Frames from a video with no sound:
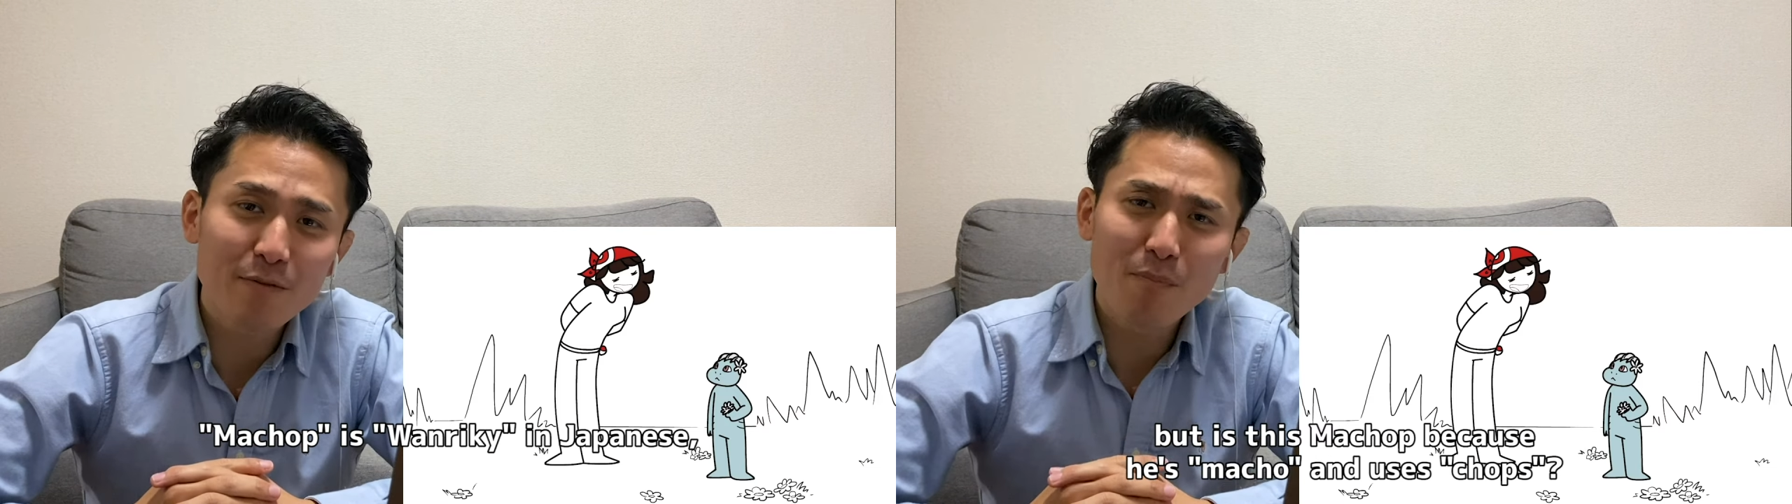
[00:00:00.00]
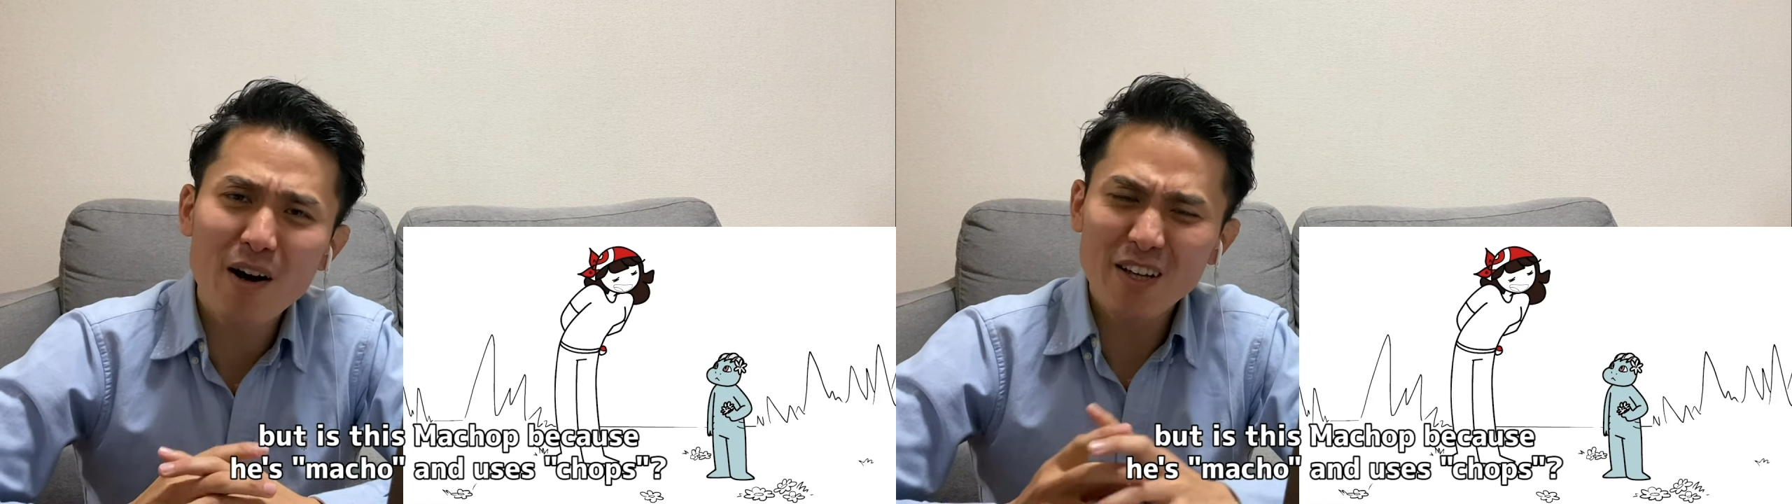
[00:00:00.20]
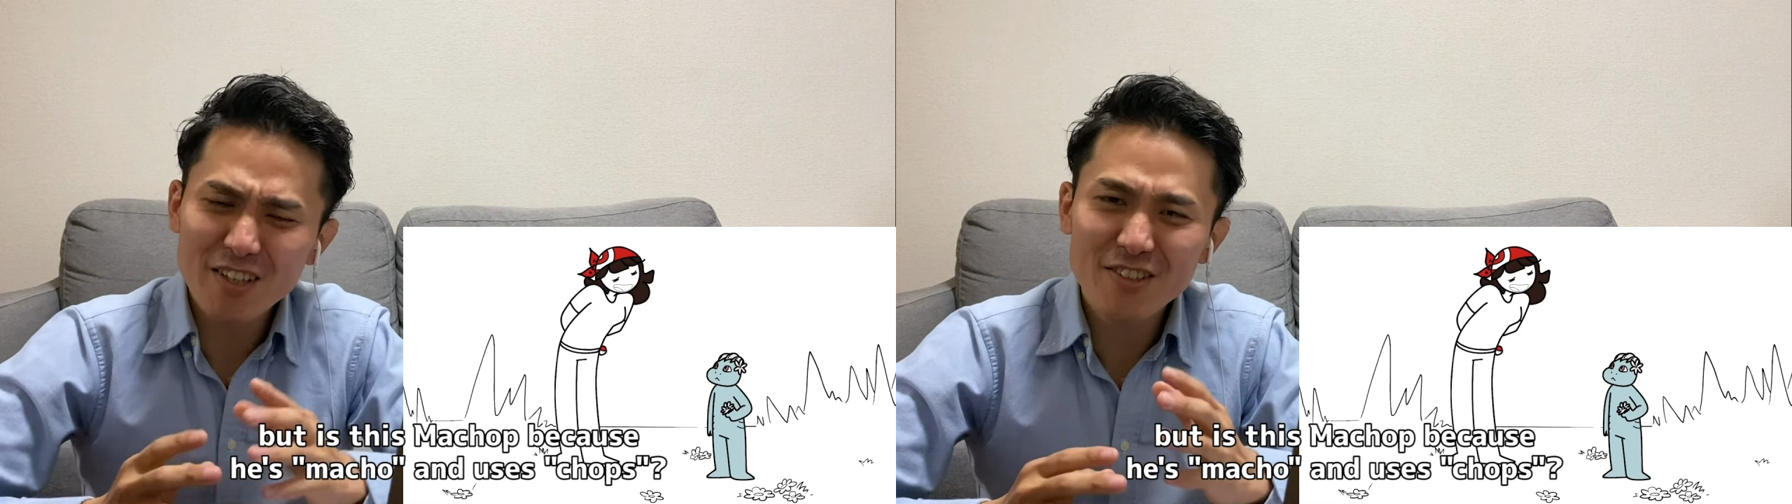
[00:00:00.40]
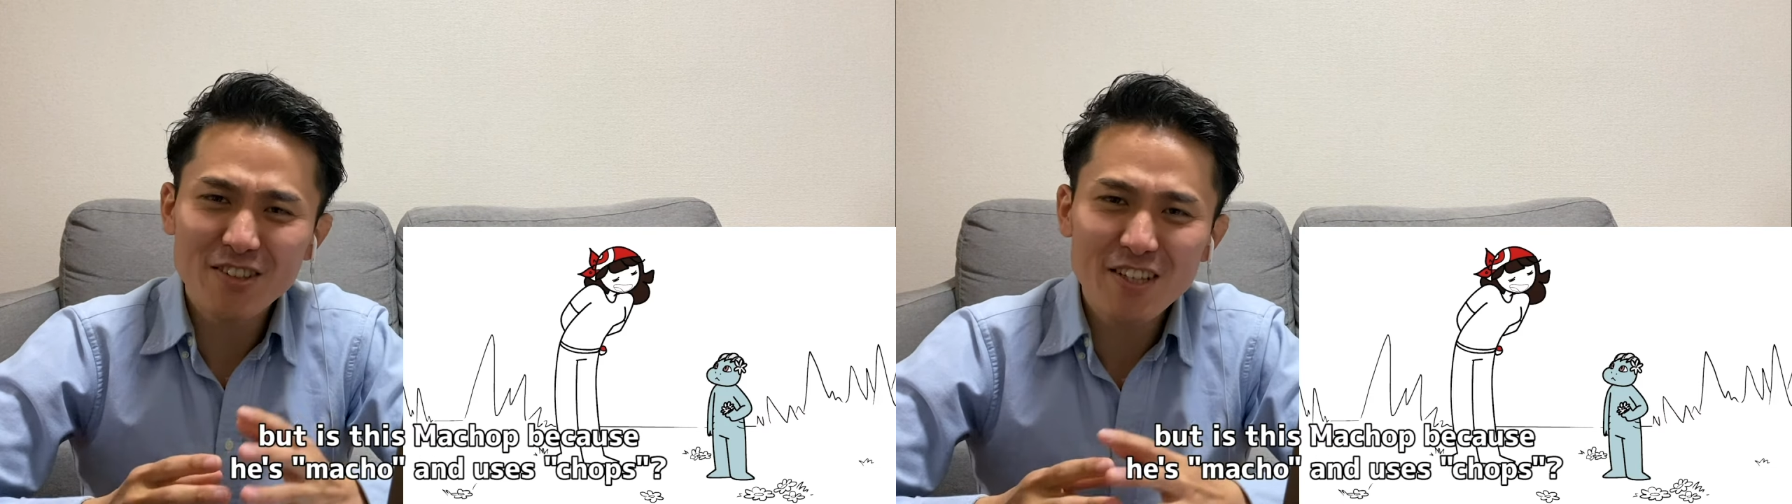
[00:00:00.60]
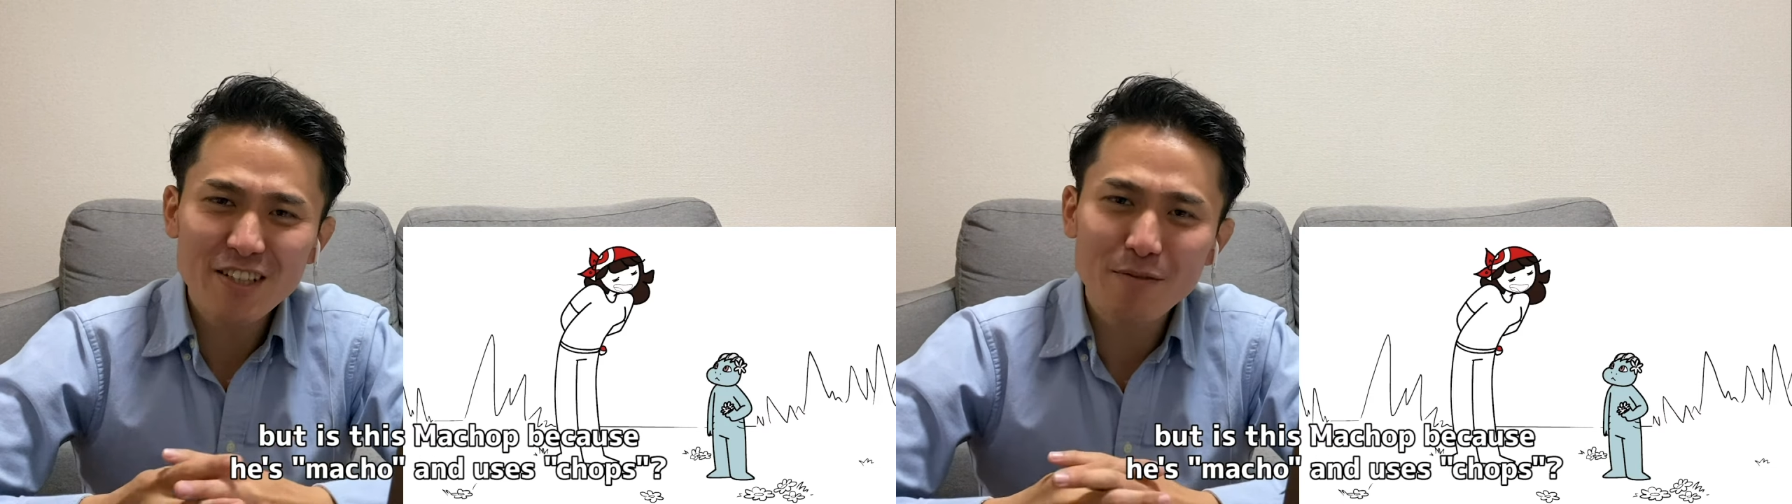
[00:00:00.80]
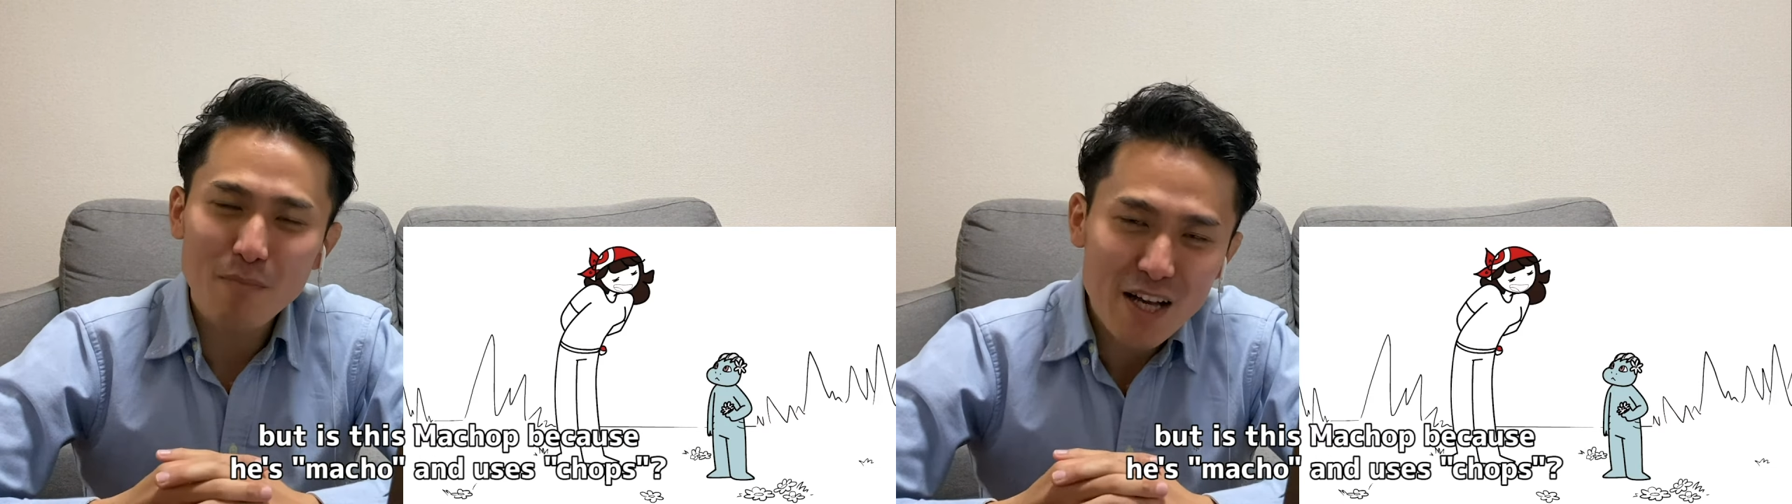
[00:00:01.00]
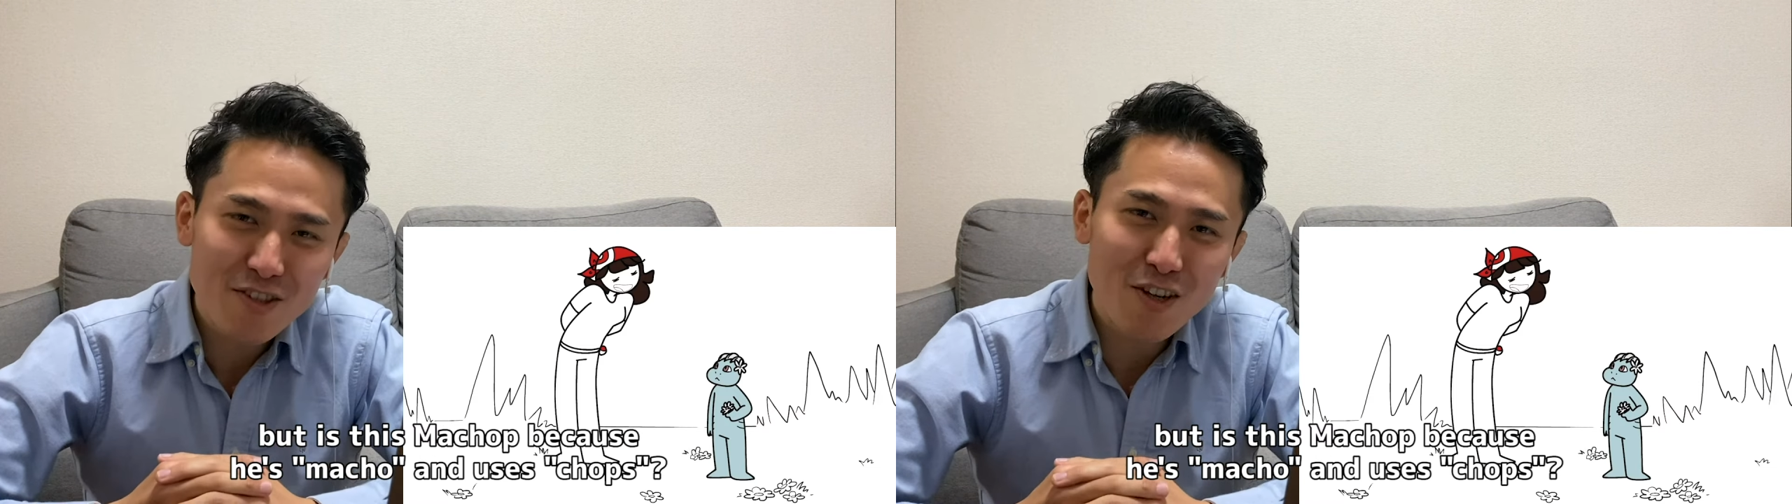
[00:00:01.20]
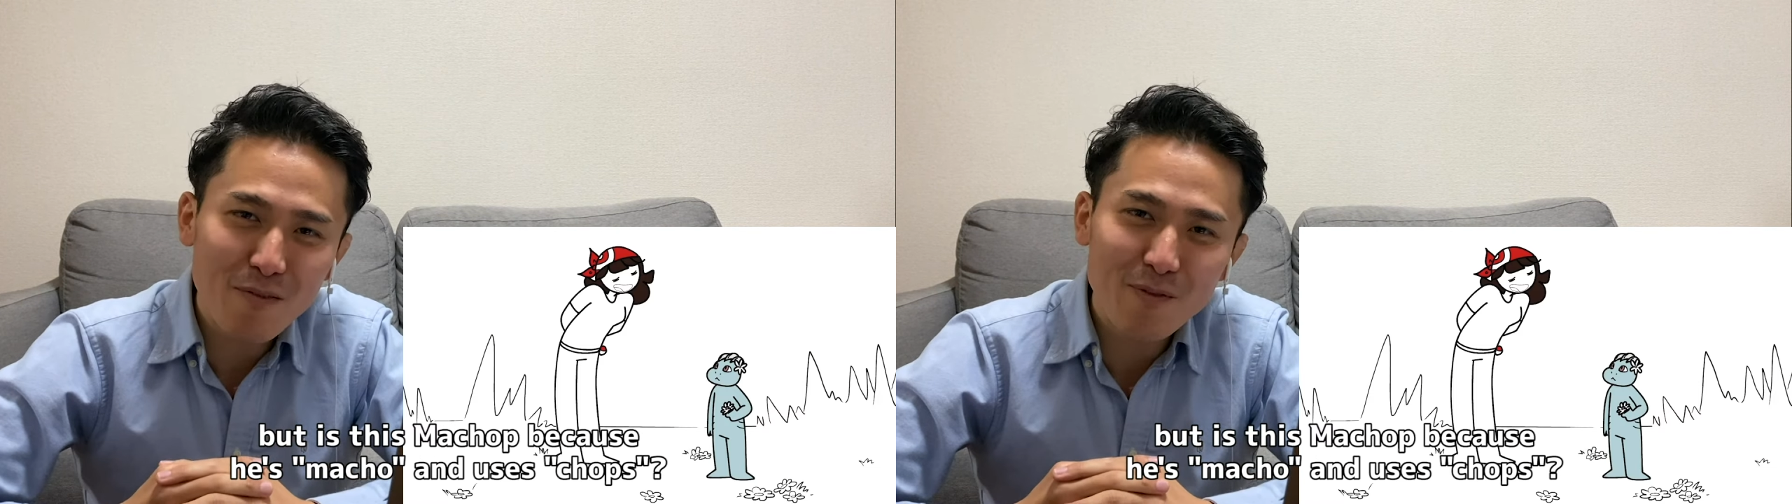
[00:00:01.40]
but is this
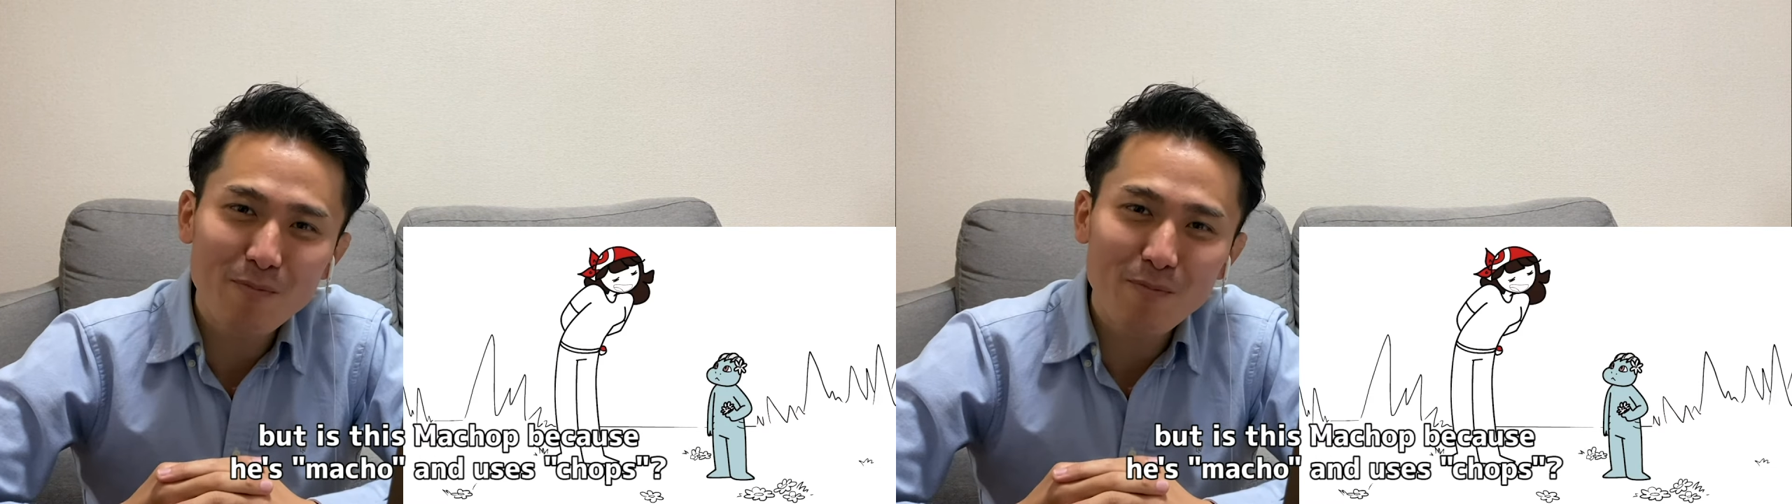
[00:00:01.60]
Machop